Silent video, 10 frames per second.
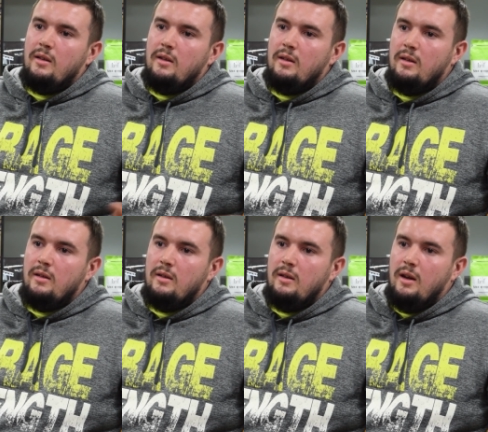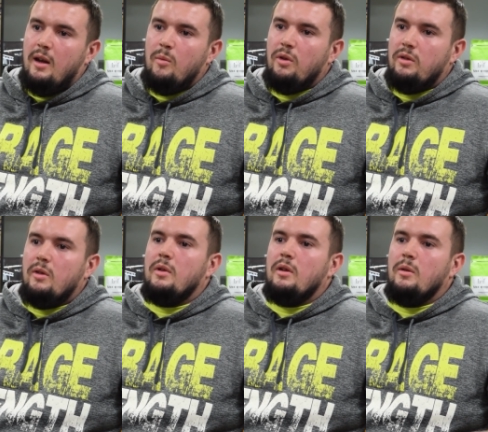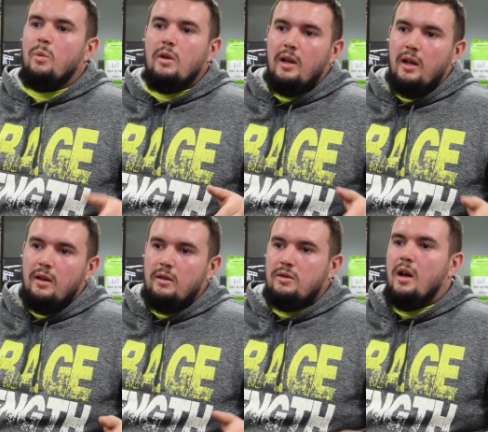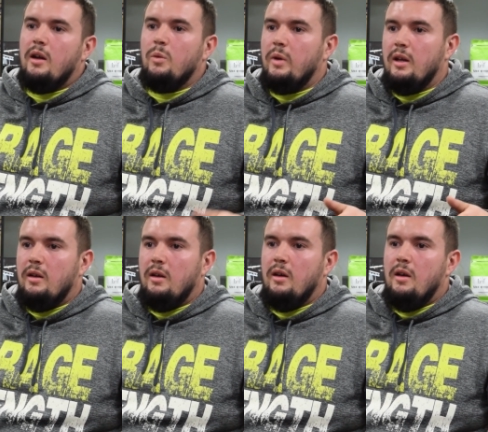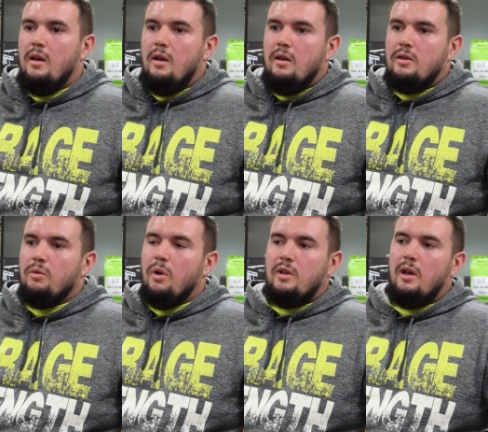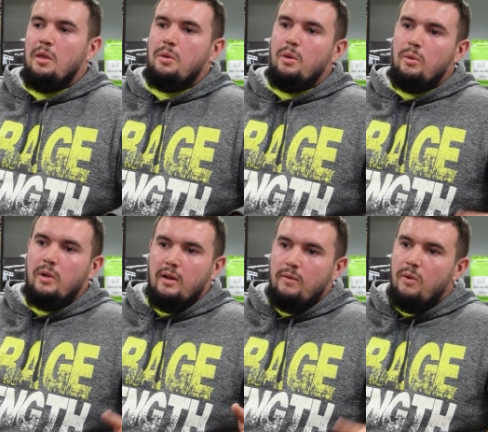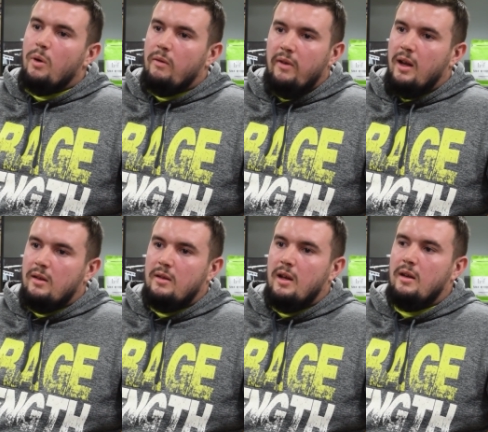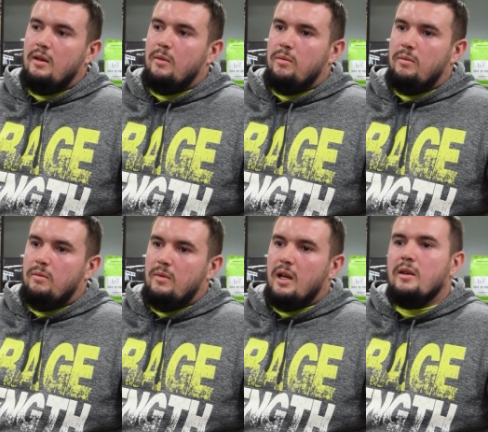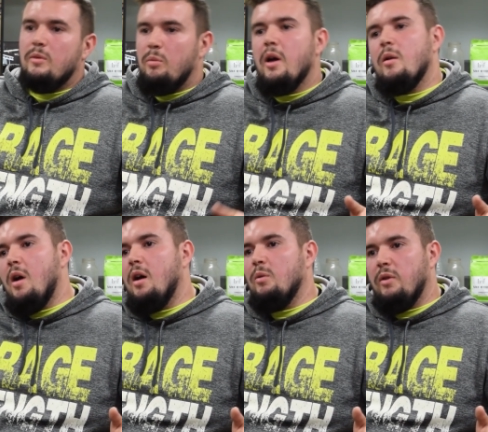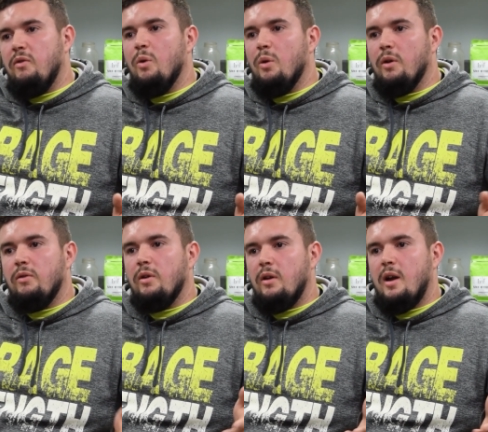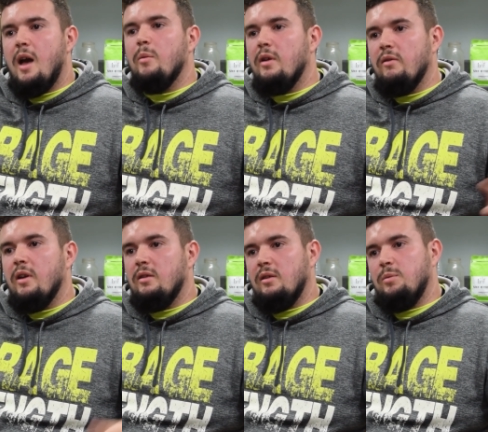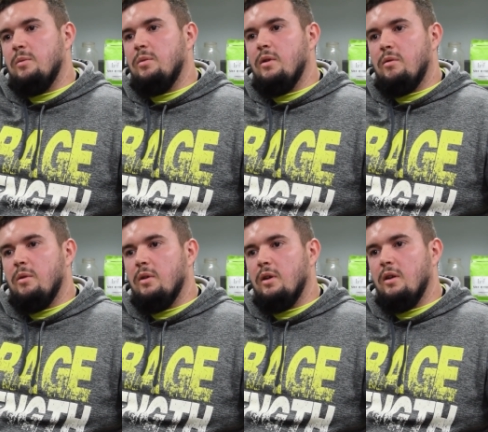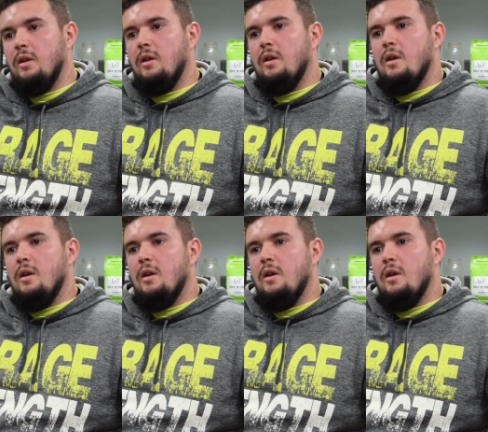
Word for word: in hammer or something or one day in shot a week. To rotate through like four events, they end up like it's better model with four for how many events these people are throwing. Right.